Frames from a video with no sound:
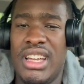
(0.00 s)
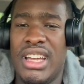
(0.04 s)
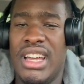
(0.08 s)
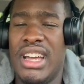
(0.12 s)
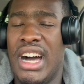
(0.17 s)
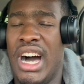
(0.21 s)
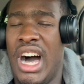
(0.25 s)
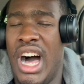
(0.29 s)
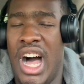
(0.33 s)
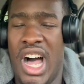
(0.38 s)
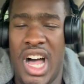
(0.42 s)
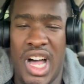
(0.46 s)

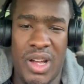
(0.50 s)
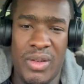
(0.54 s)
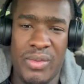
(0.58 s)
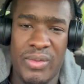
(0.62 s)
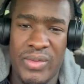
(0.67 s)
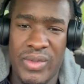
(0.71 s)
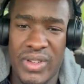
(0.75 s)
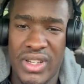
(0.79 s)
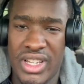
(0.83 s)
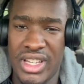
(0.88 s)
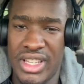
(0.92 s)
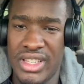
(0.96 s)

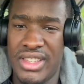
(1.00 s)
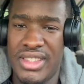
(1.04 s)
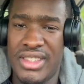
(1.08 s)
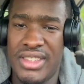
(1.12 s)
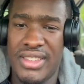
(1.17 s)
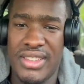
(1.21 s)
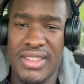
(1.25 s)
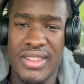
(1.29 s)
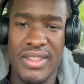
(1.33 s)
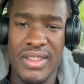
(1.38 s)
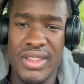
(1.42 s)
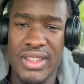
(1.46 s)
Because
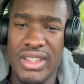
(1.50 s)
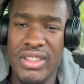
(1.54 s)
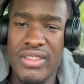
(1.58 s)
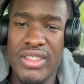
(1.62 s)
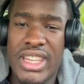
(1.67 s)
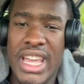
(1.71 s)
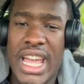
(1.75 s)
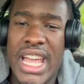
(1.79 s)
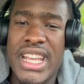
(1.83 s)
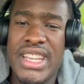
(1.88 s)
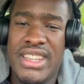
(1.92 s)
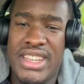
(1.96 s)
you
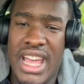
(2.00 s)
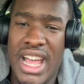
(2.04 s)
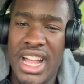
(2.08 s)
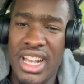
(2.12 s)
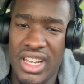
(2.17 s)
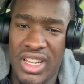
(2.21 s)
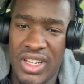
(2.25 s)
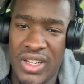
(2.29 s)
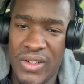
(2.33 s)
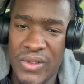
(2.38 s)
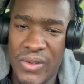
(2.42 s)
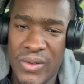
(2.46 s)
can't
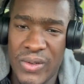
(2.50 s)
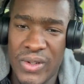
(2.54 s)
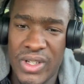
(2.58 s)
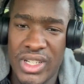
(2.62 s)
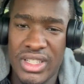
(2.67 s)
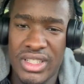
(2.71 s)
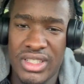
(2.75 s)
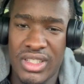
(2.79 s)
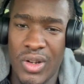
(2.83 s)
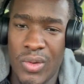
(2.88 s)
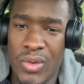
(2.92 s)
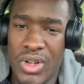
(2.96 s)
deadlift.
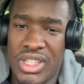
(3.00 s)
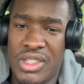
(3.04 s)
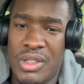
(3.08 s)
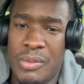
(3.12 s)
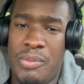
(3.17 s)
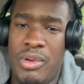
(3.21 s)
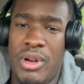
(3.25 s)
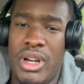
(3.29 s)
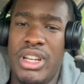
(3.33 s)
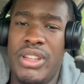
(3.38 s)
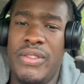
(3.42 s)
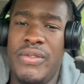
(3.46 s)
So what's the
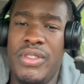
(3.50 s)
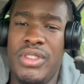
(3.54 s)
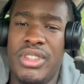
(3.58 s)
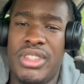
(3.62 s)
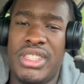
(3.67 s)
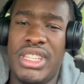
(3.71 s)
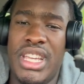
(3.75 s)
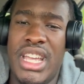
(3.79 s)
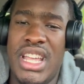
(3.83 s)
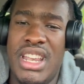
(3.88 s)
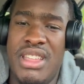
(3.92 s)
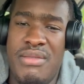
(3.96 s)
point of you
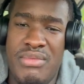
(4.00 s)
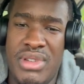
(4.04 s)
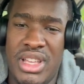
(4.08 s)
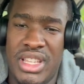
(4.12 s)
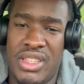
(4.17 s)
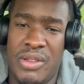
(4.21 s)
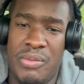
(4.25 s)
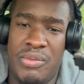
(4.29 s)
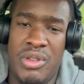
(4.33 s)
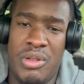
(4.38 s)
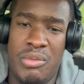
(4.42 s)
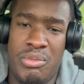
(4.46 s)
saying and
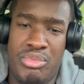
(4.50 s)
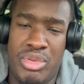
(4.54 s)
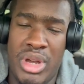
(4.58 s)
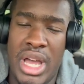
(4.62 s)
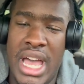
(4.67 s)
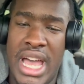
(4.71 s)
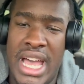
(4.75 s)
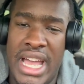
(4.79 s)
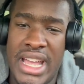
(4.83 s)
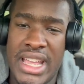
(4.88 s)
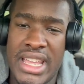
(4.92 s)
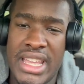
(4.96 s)
mess up your
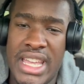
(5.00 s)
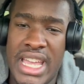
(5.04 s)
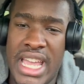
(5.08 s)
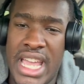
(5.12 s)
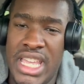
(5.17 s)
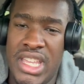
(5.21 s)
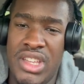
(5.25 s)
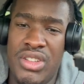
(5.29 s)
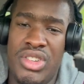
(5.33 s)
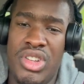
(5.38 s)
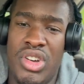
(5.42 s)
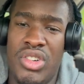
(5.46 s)
back
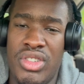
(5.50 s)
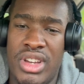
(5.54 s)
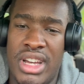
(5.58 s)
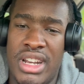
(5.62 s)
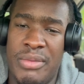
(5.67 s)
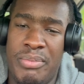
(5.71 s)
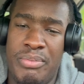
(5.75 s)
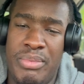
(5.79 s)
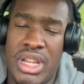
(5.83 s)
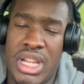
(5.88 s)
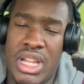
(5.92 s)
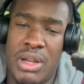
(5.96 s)
and you don't know how
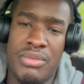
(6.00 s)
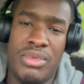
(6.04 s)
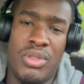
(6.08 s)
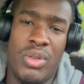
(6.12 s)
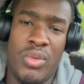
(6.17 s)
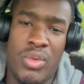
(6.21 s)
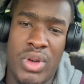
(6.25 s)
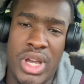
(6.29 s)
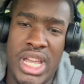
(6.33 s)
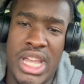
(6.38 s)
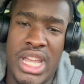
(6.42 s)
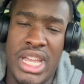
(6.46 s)
to pick up the
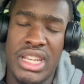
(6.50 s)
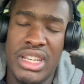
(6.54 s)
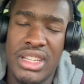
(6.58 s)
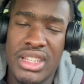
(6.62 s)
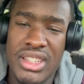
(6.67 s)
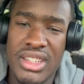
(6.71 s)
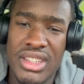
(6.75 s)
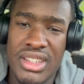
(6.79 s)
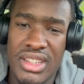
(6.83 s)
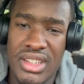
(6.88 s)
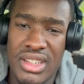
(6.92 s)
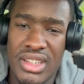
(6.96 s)
weight
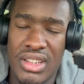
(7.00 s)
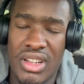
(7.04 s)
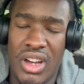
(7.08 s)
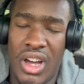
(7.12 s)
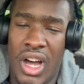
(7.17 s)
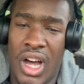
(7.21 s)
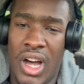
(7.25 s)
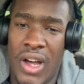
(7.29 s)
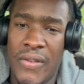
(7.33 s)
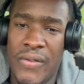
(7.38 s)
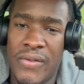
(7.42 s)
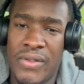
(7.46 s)

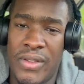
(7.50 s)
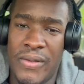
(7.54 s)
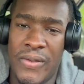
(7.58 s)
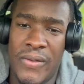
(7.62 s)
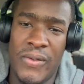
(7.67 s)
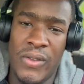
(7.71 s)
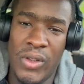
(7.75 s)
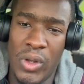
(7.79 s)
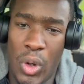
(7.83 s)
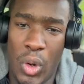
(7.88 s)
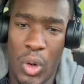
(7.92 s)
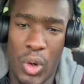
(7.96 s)
off the
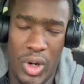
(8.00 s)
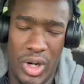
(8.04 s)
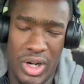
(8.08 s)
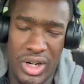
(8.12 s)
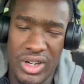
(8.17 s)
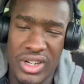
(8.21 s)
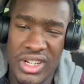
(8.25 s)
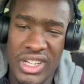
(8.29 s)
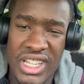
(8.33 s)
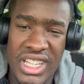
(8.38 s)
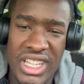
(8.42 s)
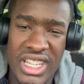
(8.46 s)
floor?
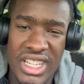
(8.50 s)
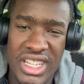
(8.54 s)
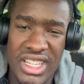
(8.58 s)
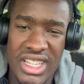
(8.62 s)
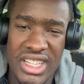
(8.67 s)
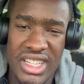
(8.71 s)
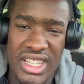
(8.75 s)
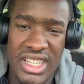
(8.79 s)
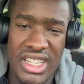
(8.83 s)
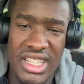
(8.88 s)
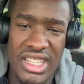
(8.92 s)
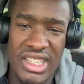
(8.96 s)

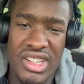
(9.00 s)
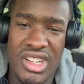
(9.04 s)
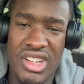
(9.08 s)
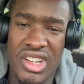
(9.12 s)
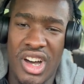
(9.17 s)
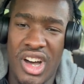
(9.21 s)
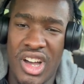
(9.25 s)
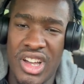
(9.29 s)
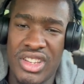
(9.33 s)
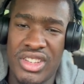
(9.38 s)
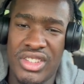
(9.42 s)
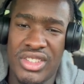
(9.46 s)
You
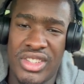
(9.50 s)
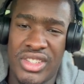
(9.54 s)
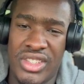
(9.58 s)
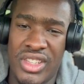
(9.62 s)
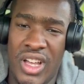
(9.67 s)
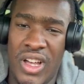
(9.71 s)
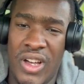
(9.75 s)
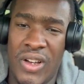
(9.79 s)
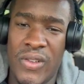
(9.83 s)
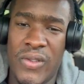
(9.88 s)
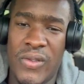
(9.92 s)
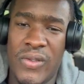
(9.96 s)
calling
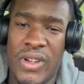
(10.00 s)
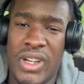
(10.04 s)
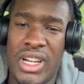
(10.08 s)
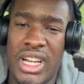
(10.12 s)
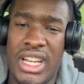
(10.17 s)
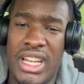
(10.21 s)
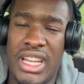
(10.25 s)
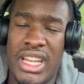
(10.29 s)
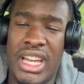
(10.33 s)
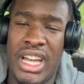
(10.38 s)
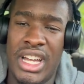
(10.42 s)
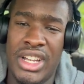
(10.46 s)
yourself
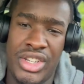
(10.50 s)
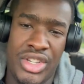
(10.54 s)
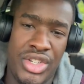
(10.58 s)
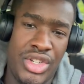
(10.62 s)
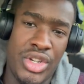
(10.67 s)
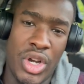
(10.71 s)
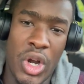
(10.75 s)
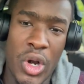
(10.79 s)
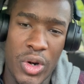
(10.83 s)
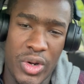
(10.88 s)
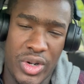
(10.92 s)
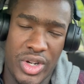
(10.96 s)
a
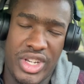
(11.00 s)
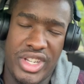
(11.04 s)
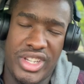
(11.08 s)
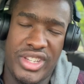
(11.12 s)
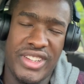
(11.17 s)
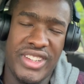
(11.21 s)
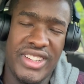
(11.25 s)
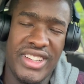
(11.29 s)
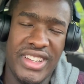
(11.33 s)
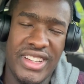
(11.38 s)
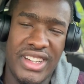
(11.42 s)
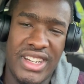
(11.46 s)
jerk,
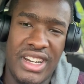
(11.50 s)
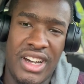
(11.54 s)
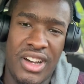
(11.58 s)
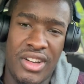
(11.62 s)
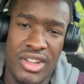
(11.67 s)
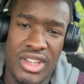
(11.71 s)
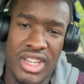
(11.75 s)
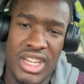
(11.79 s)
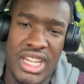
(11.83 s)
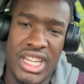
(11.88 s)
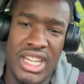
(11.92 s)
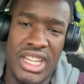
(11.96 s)

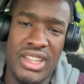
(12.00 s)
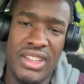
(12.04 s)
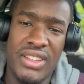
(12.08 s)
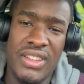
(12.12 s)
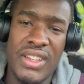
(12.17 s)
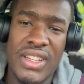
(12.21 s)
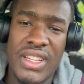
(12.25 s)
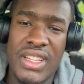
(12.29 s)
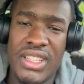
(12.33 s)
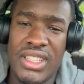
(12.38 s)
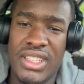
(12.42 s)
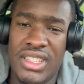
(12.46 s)
okay?
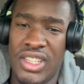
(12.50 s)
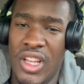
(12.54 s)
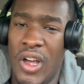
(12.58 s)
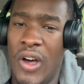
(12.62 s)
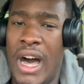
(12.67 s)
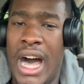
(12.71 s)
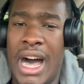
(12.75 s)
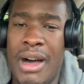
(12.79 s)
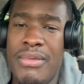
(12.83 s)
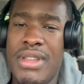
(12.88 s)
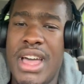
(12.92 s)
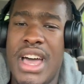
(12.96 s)
So
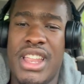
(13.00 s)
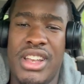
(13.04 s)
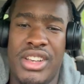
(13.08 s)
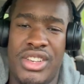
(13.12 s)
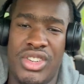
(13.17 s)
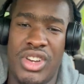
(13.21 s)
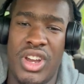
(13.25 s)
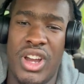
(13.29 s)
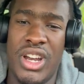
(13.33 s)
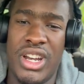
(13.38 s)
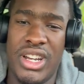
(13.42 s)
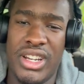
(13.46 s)
I'm not a
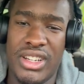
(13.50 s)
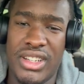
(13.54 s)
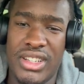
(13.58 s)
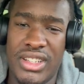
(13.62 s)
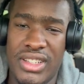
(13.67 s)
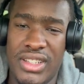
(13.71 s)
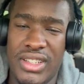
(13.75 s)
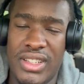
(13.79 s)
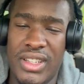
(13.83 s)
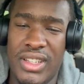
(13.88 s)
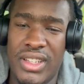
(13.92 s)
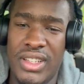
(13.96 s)
jerk.
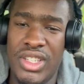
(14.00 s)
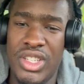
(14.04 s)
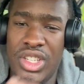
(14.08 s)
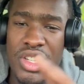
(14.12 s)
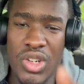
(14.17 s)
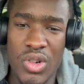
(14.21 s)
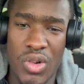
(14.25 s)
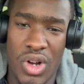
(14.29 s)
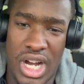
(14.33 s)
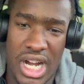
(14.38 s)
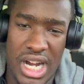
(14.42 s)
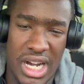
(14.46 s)

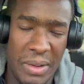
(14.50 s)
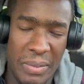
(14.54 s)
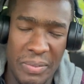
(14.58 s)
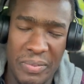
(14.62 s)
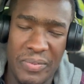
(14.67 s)
You are.